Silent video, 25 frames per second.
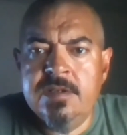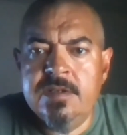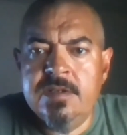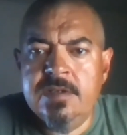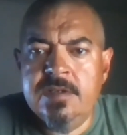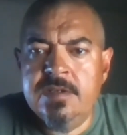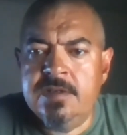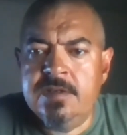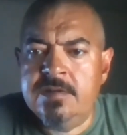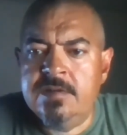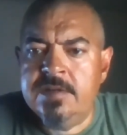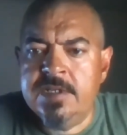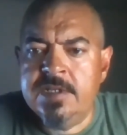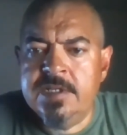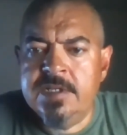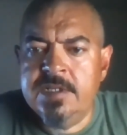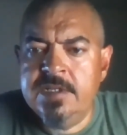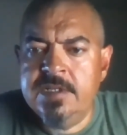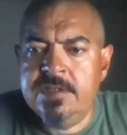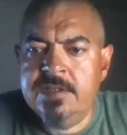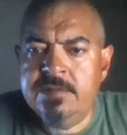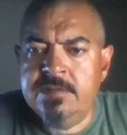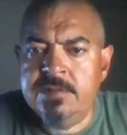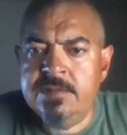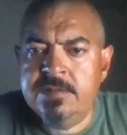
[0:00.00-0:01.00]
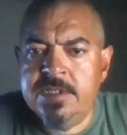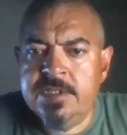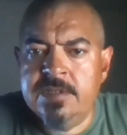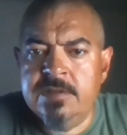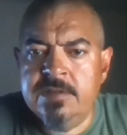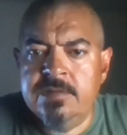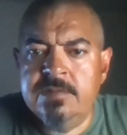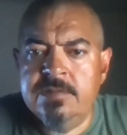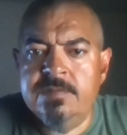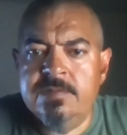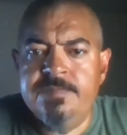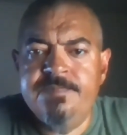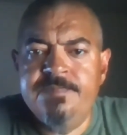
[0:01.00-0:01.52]
All right, here we go.
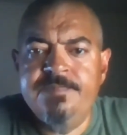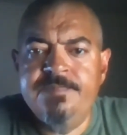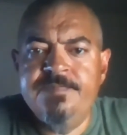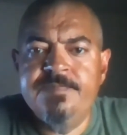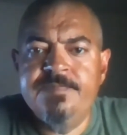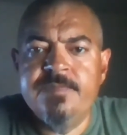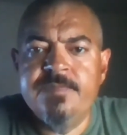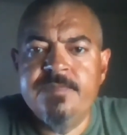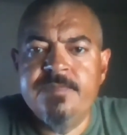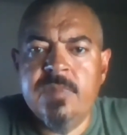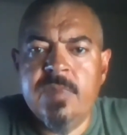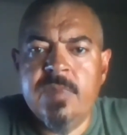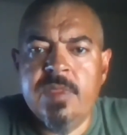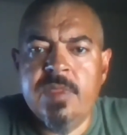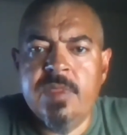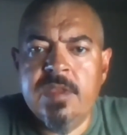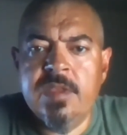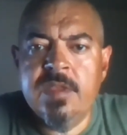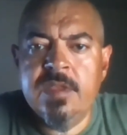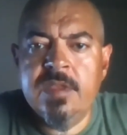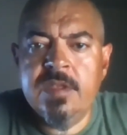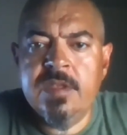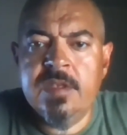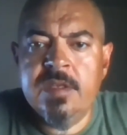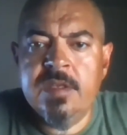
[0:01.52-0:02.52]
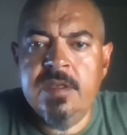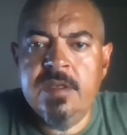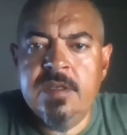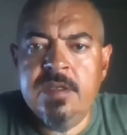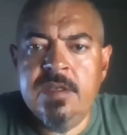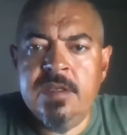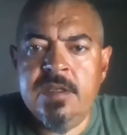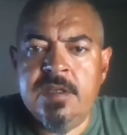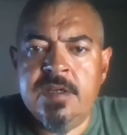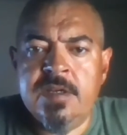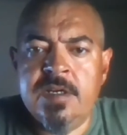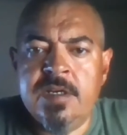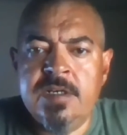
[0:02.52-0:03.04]
Hey,
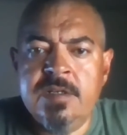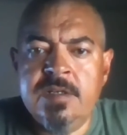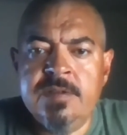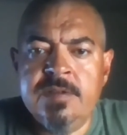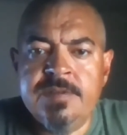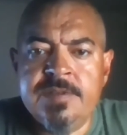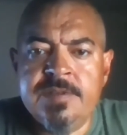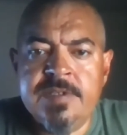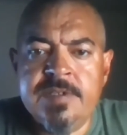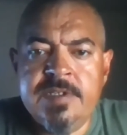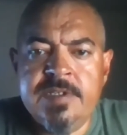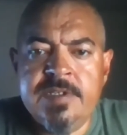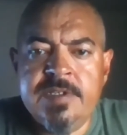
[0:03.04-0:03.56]
Carlos here.